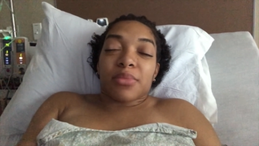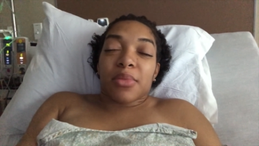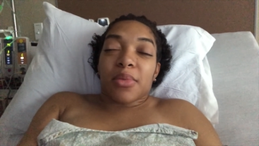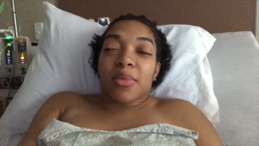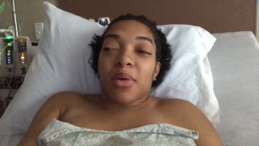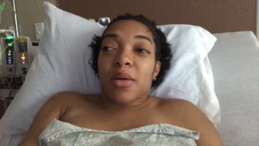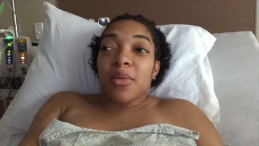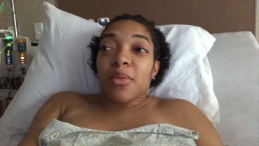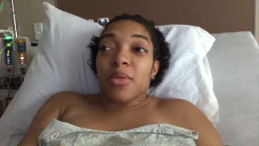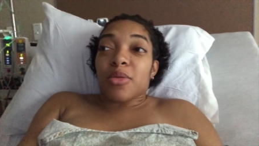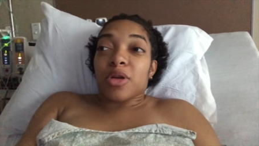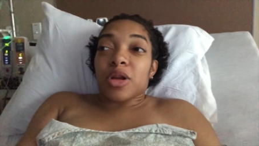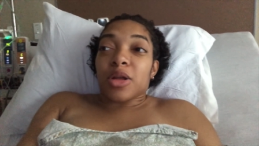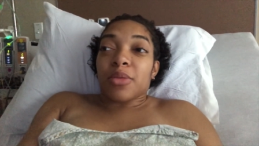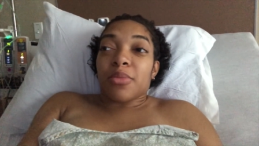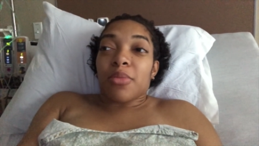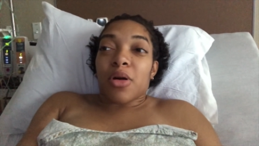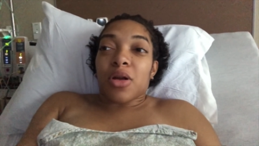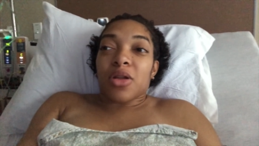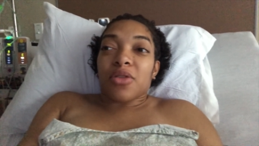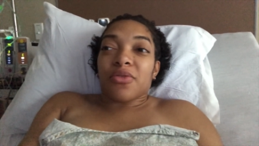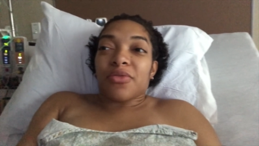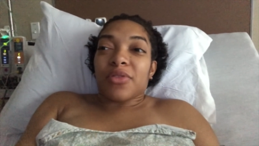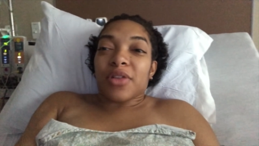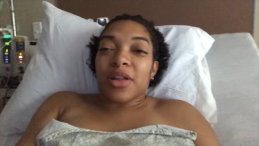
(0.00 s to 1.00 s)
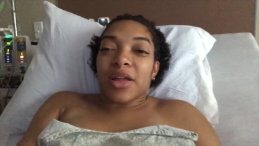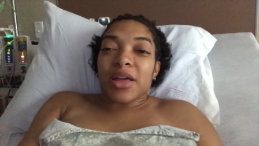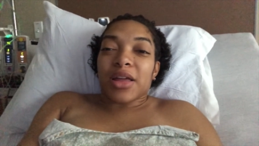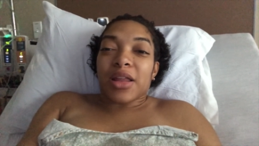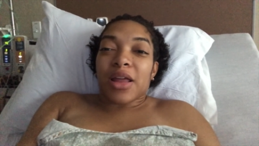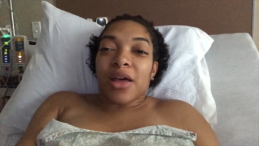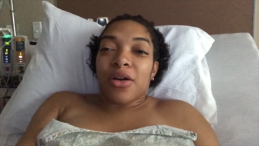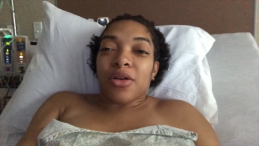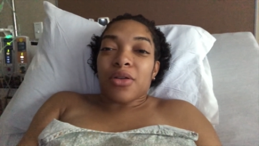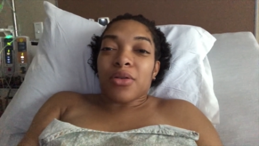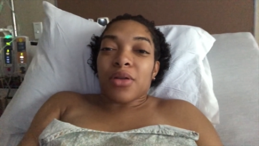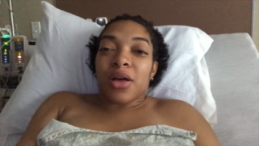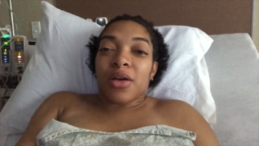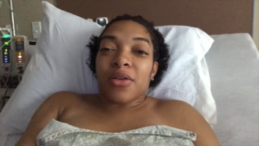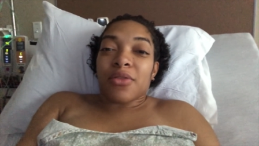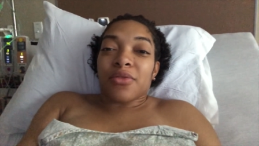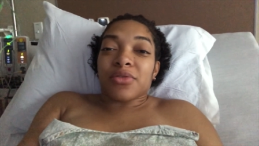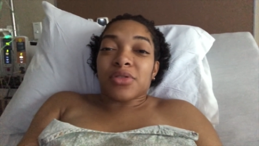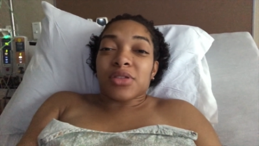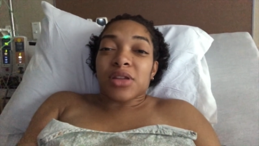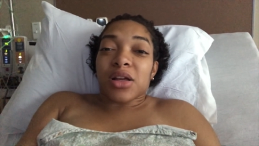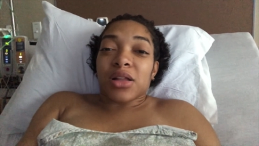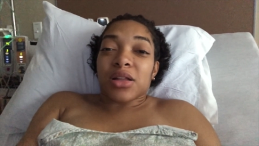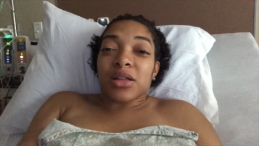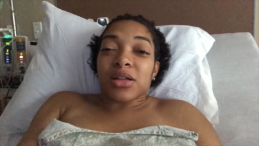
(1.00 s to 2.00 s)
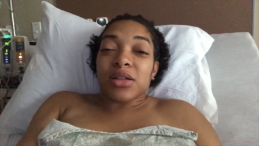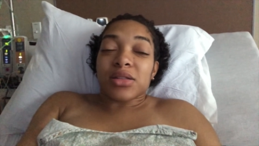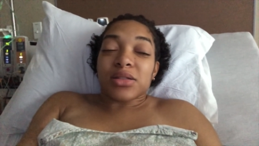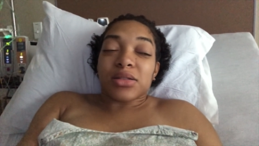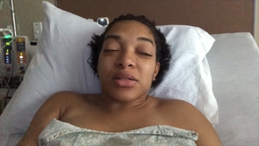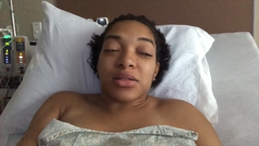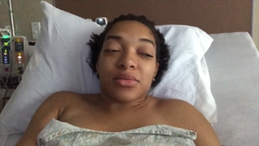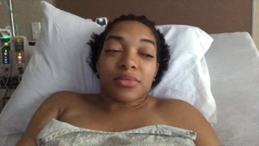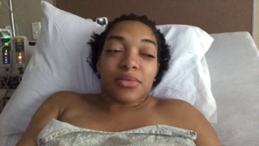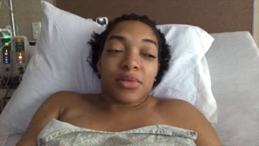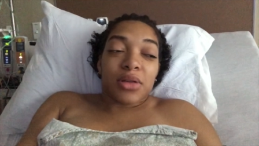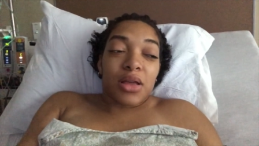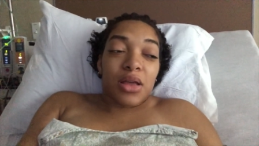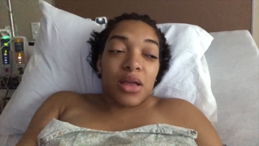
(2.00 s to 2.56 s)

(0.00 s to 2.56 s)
My mom already bought a flight out of Dulles.